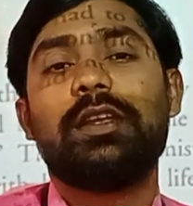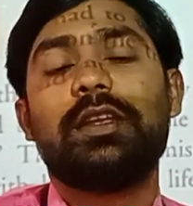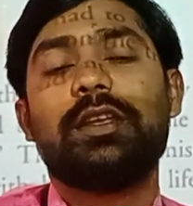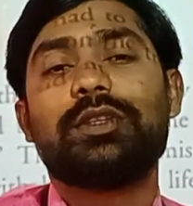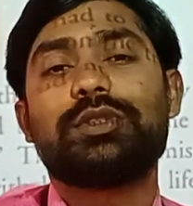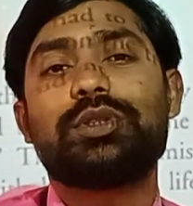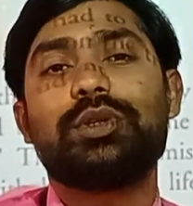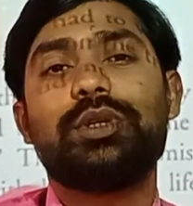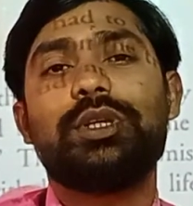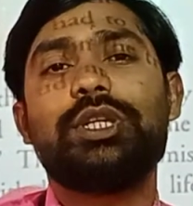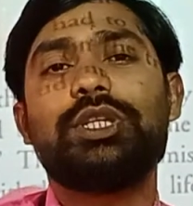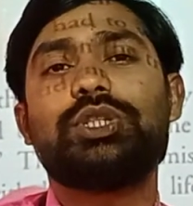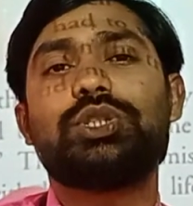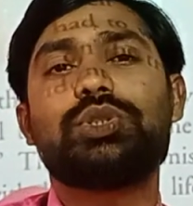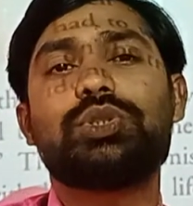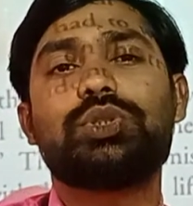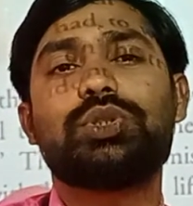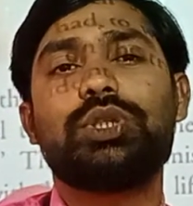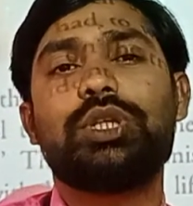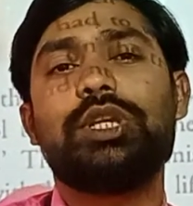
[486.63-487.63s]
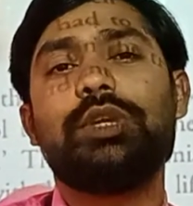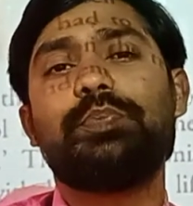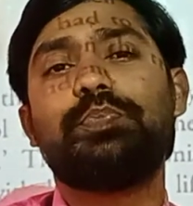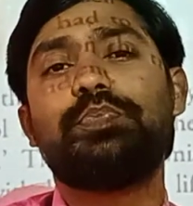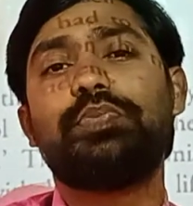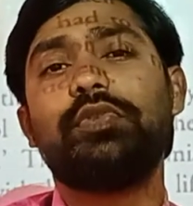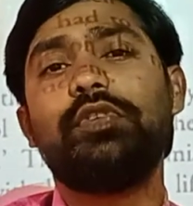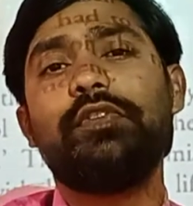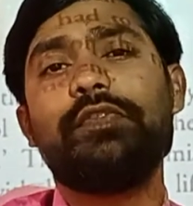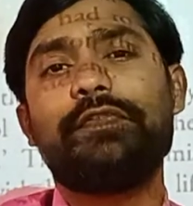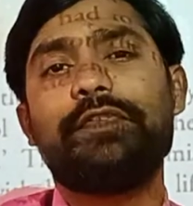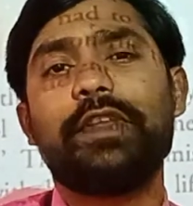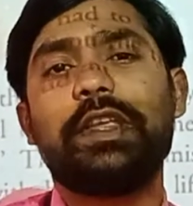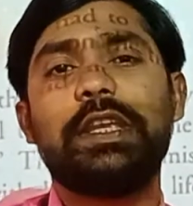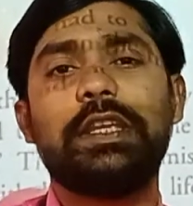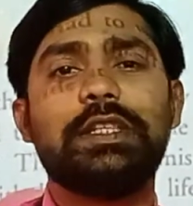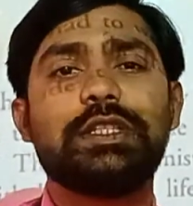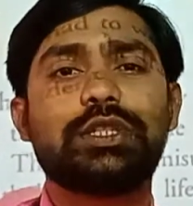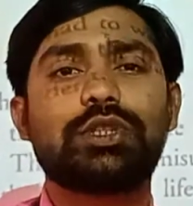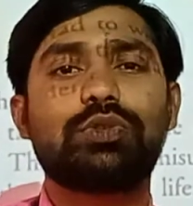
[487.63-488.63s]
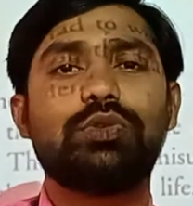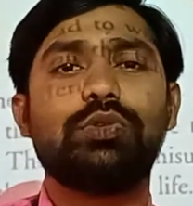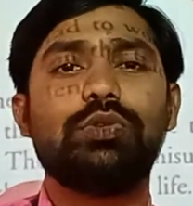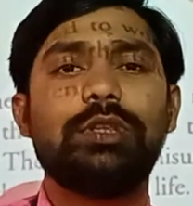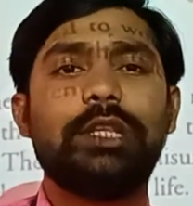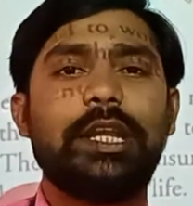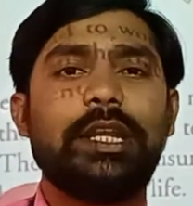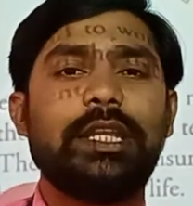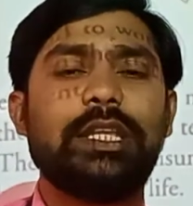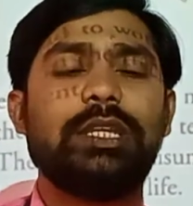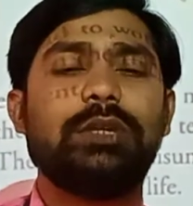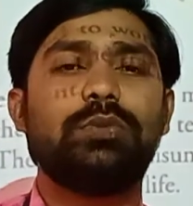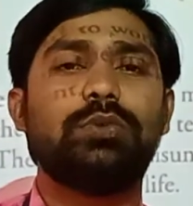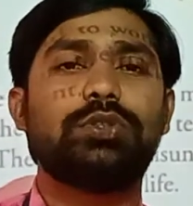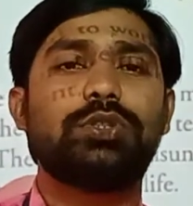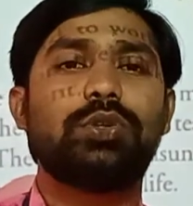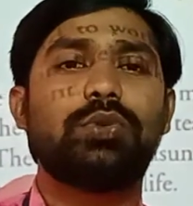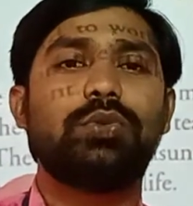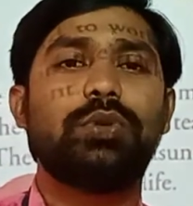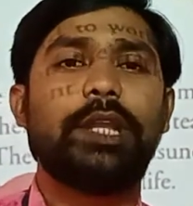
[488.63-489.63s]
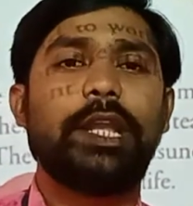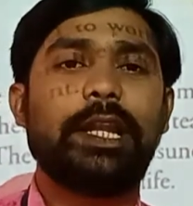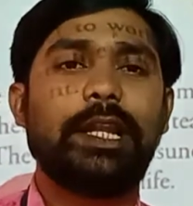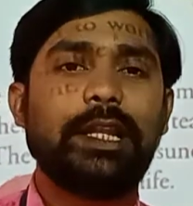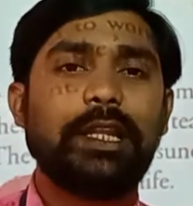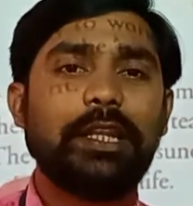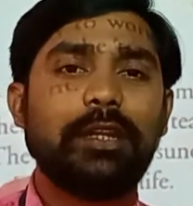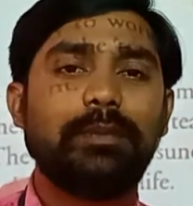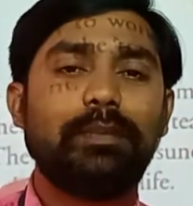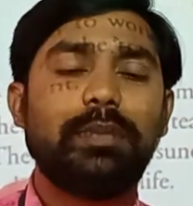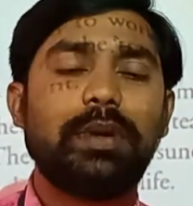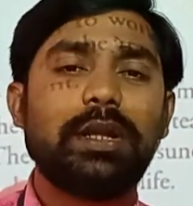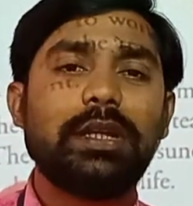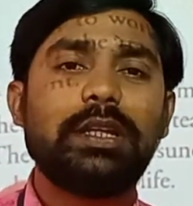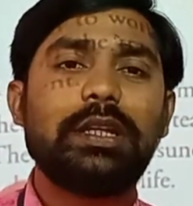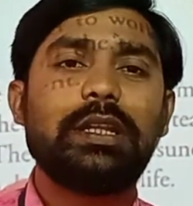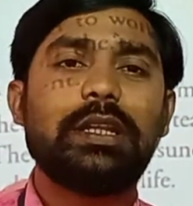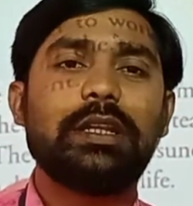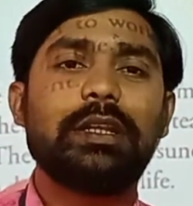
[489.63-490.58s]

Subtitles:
So he proved in school that he was a good athlete, but